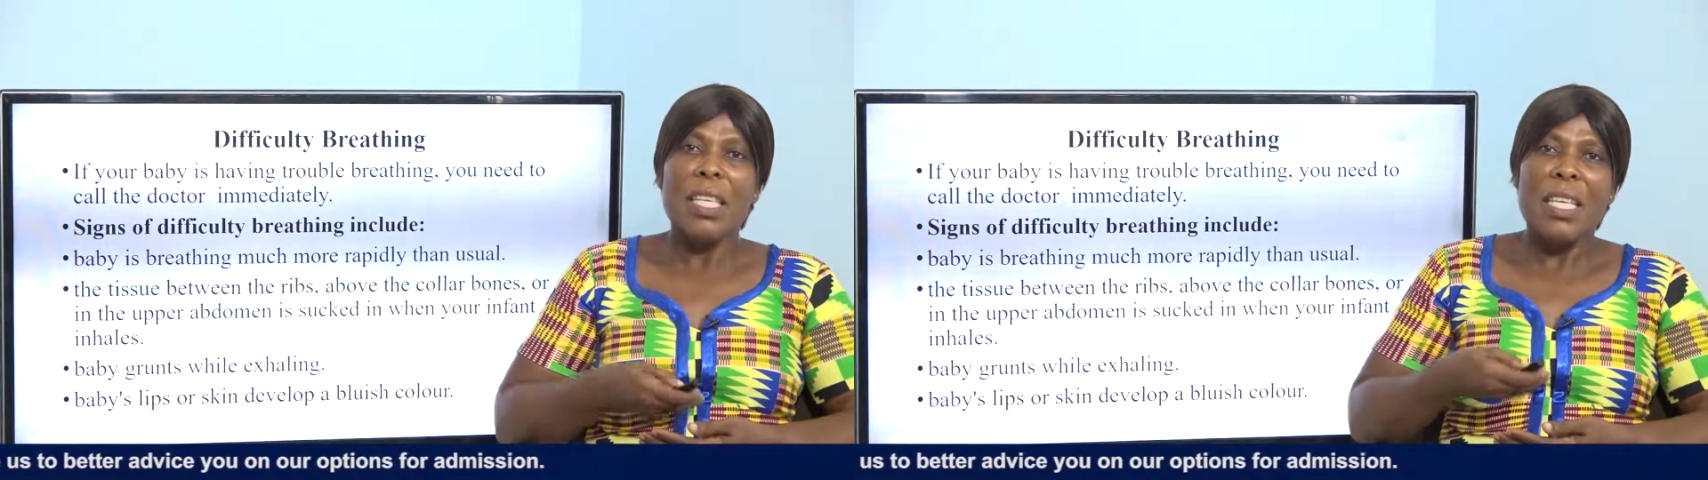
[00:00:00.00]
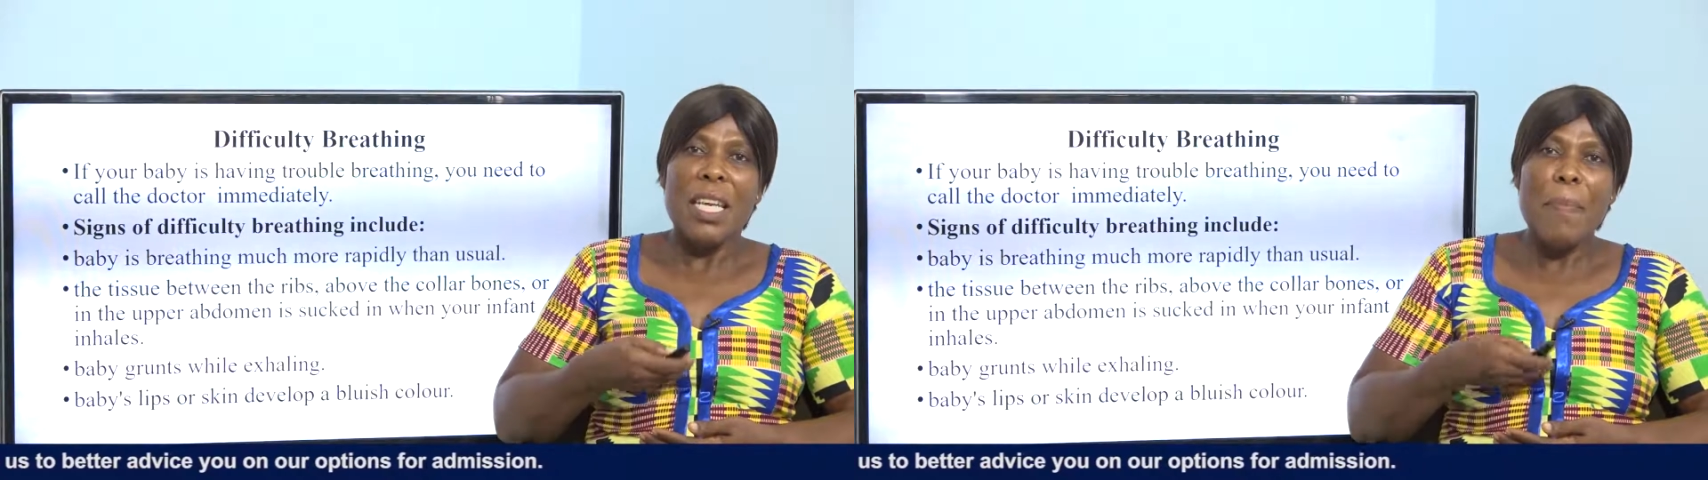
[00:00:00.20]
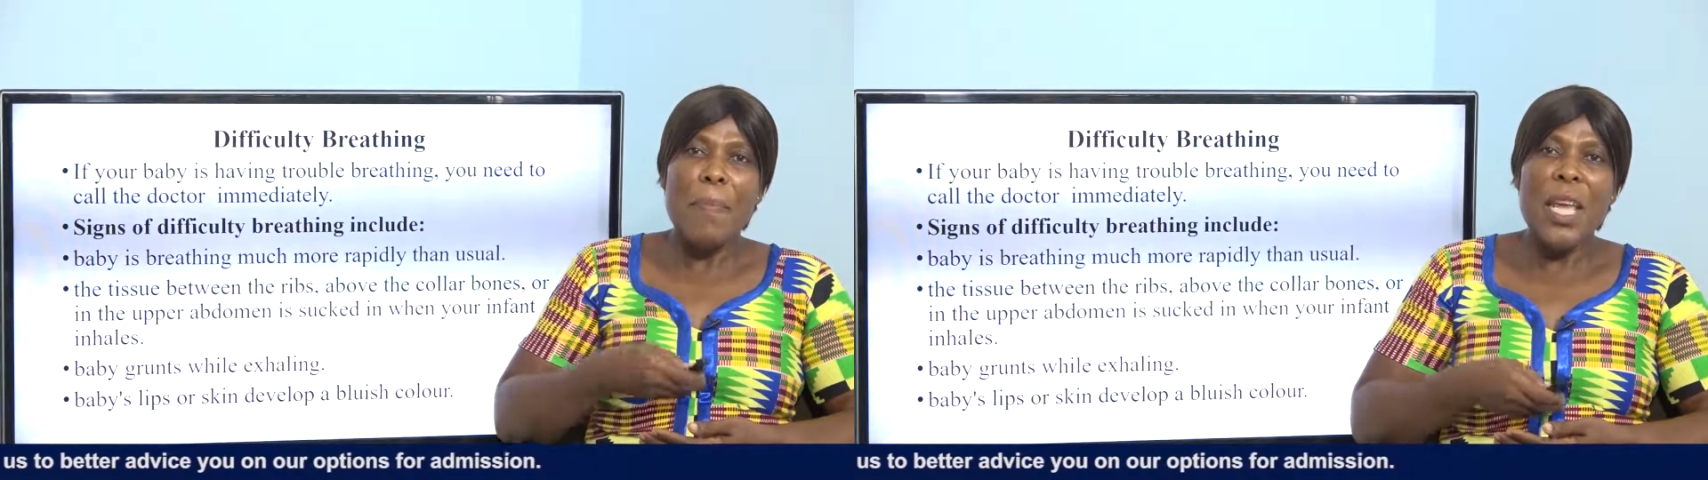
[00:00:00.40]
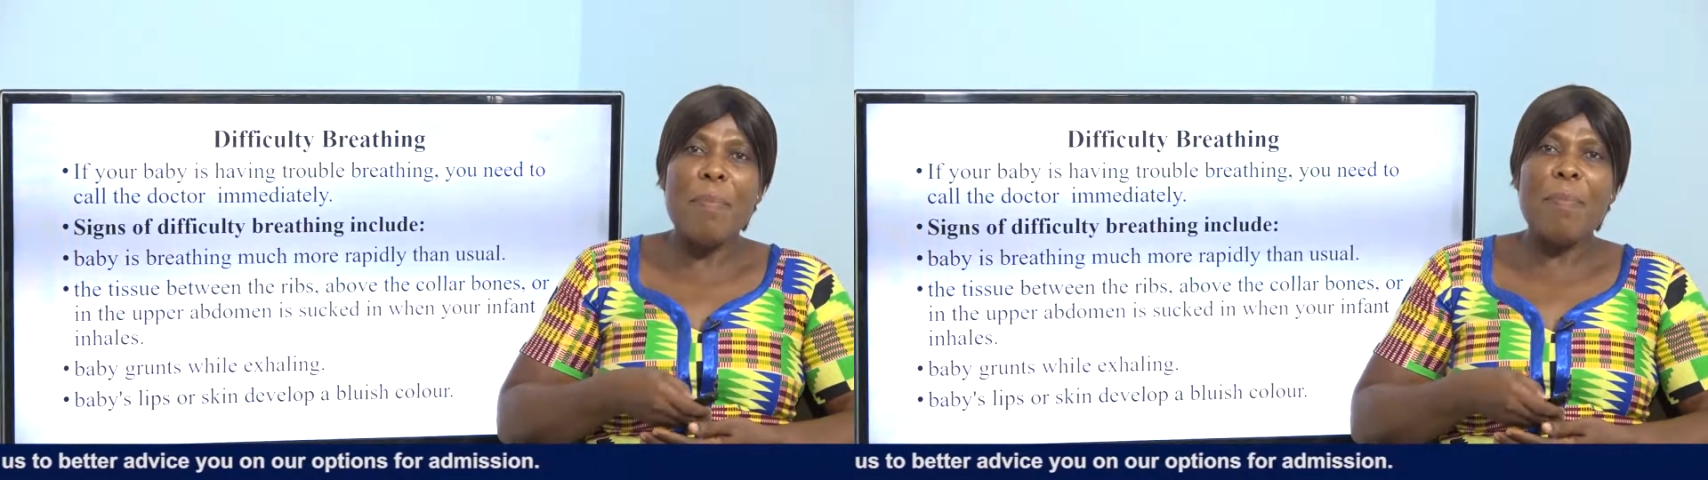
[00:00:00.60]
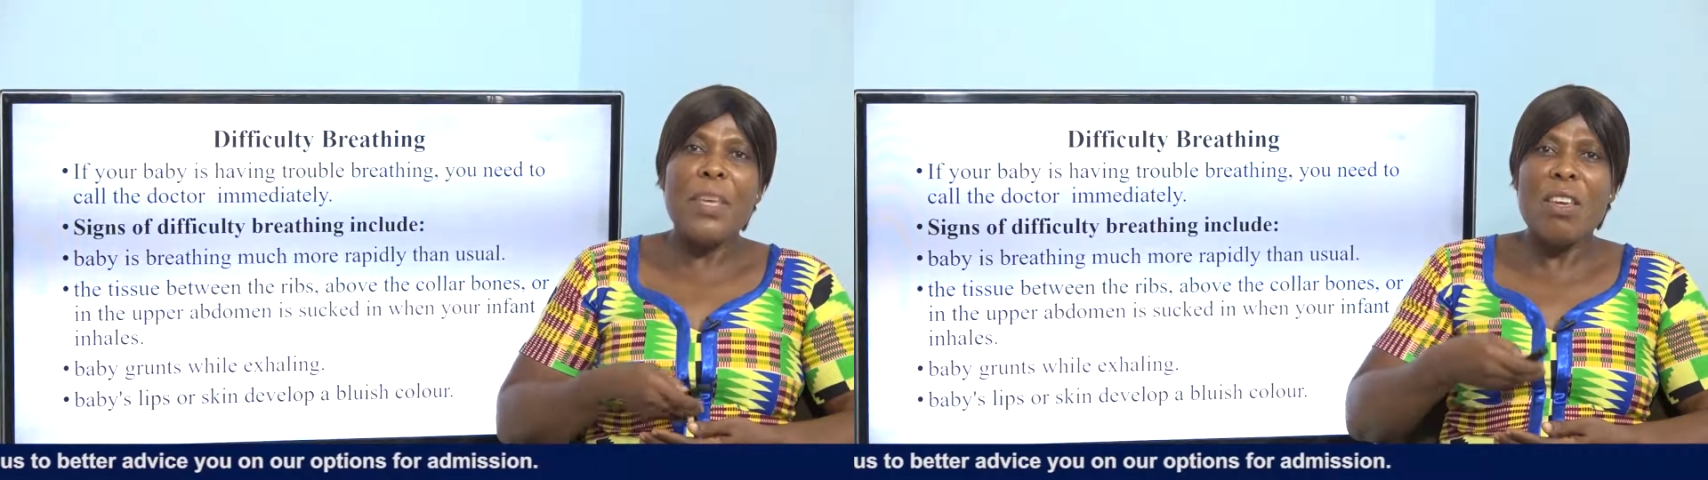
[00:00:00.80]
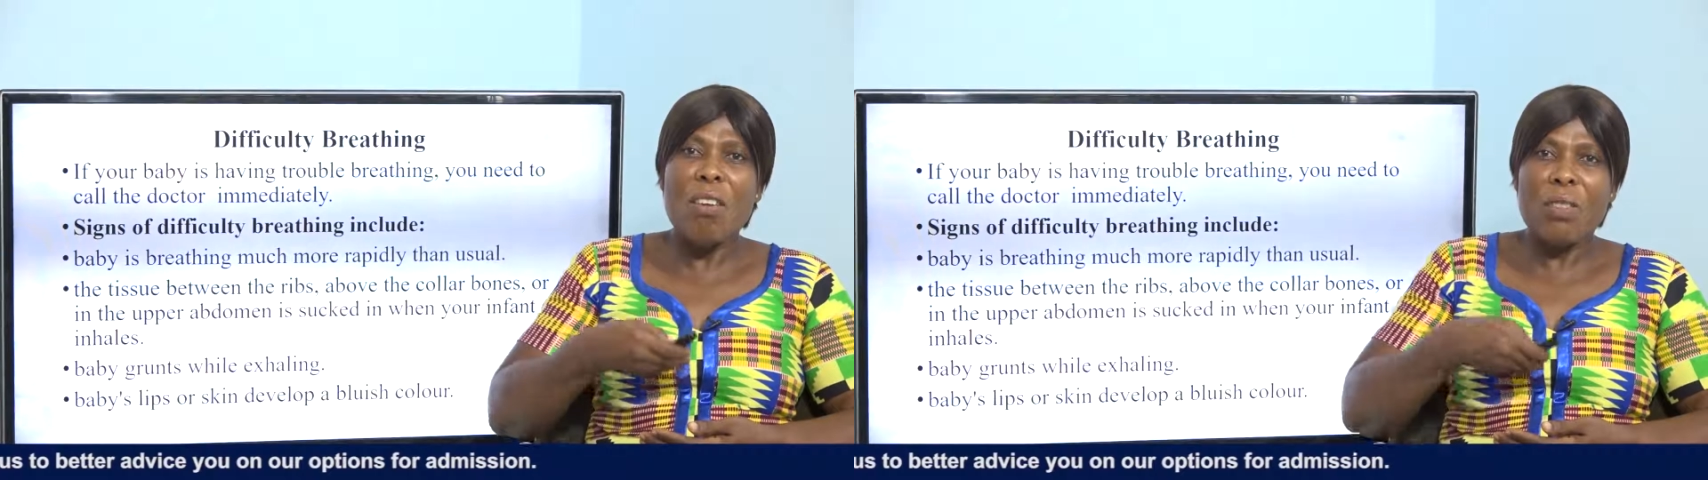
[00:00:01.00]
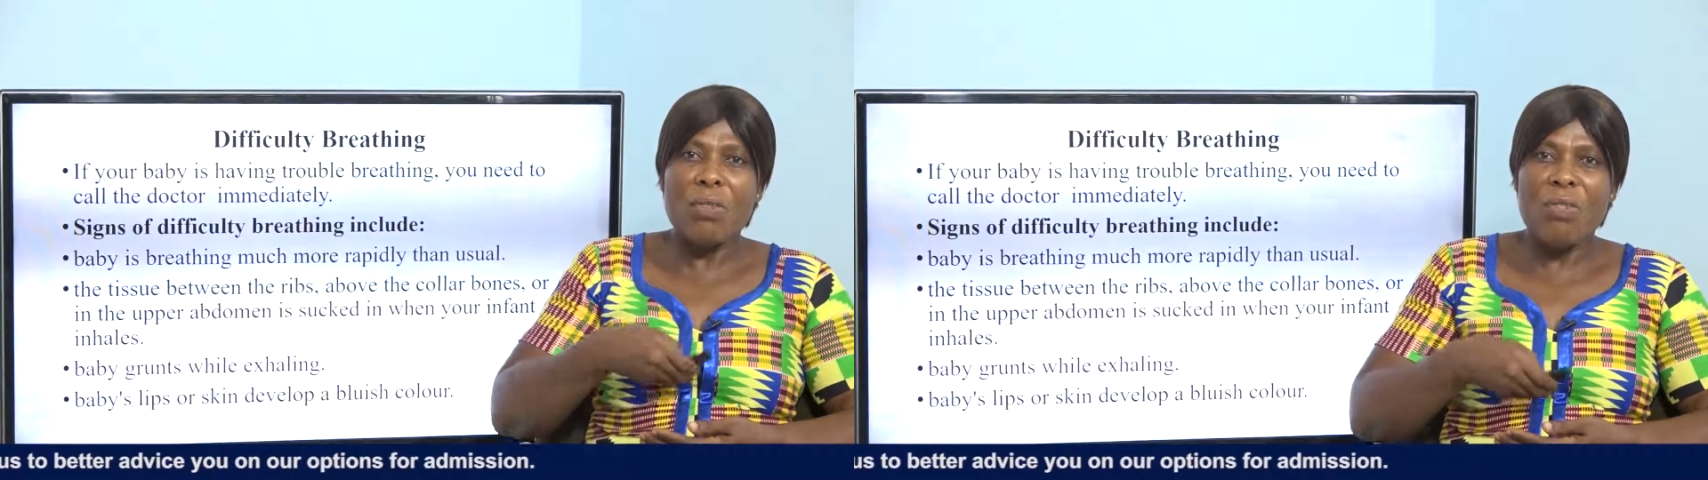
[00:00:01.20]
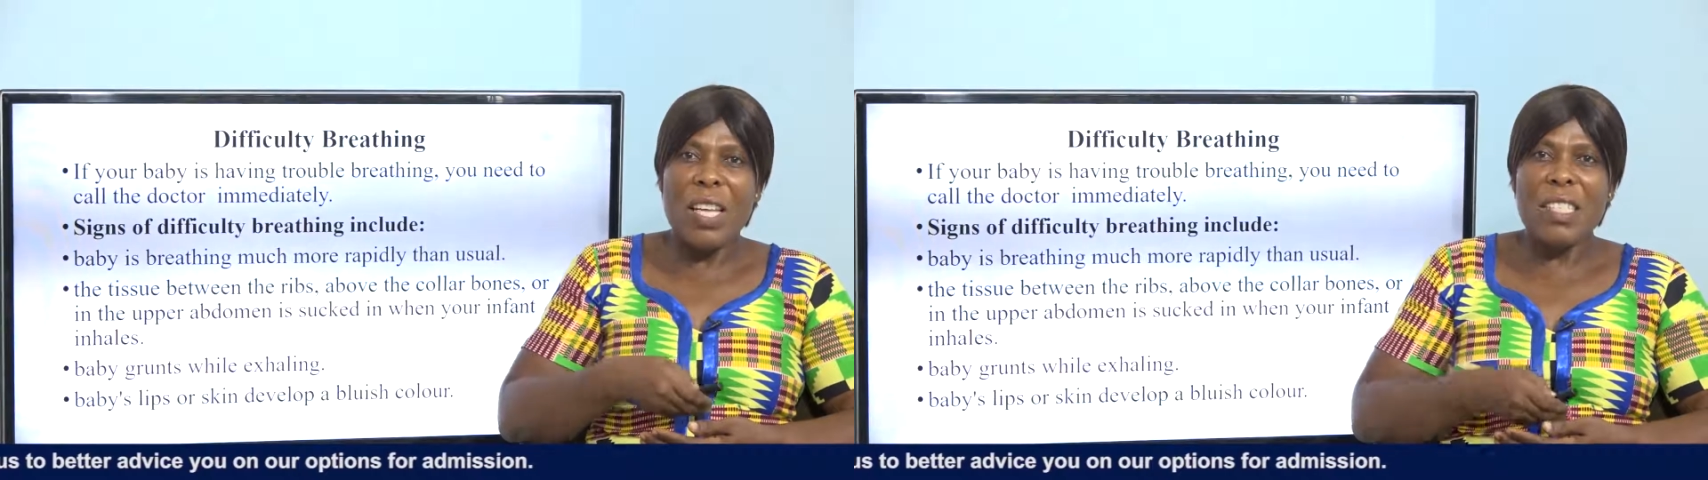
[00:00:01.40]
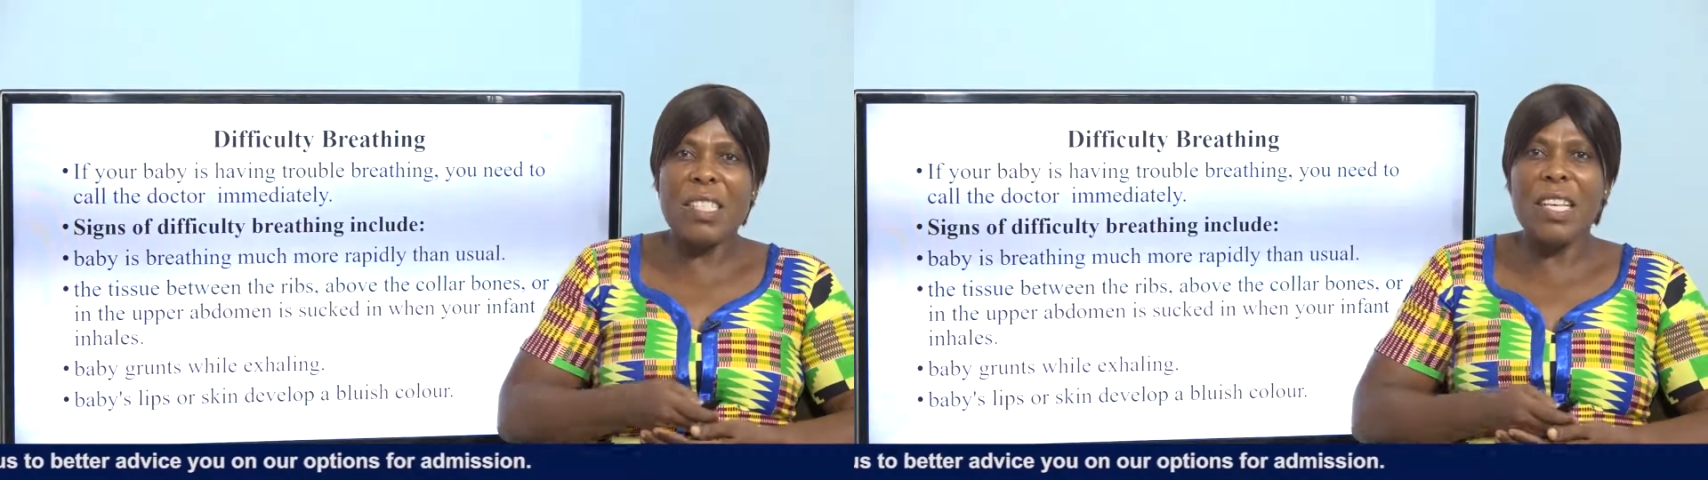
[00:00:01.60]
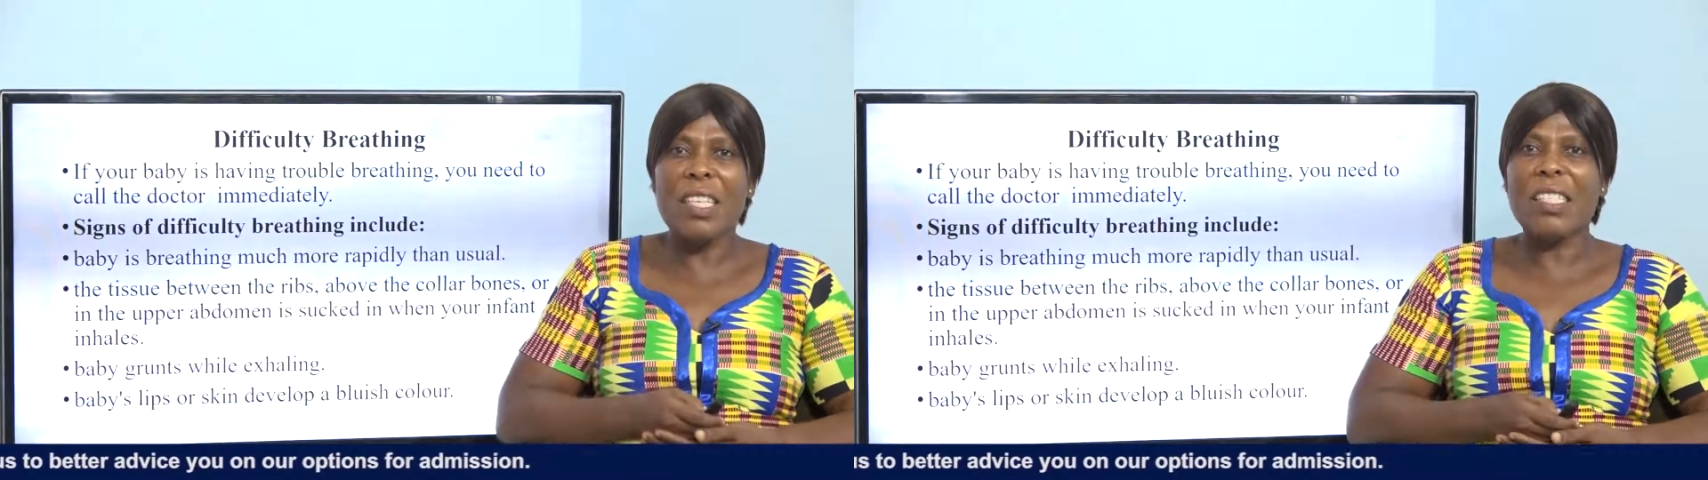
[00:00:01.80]
there may be
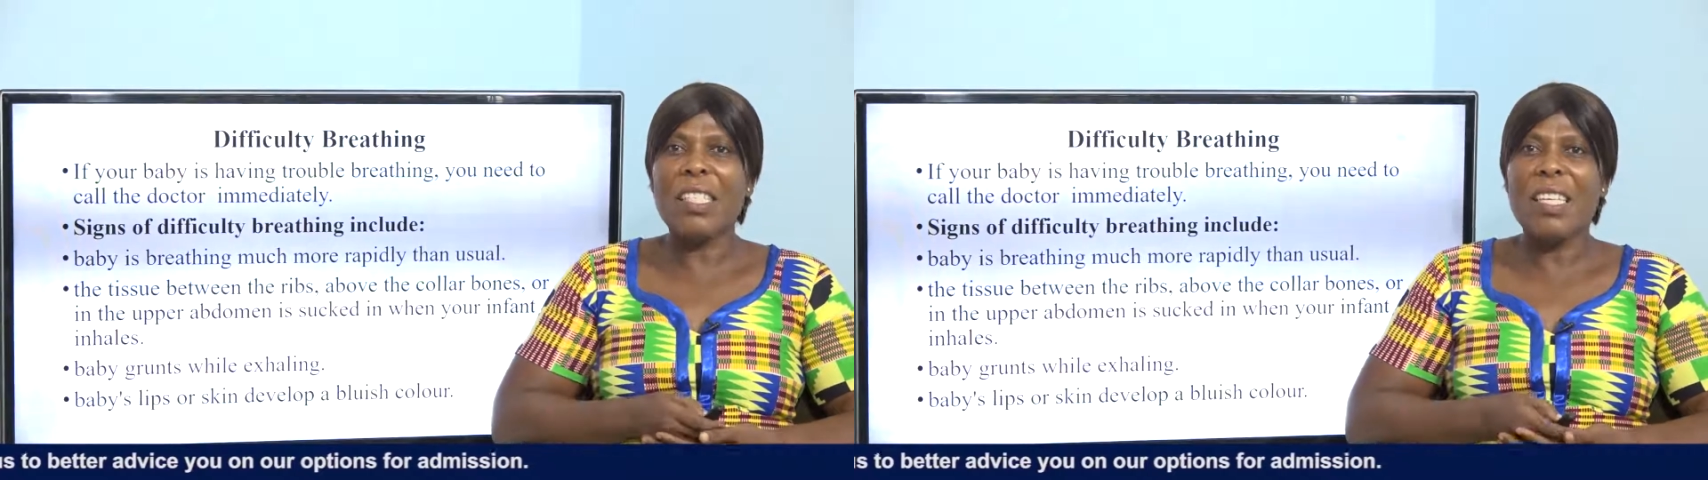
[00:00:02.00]
obstruction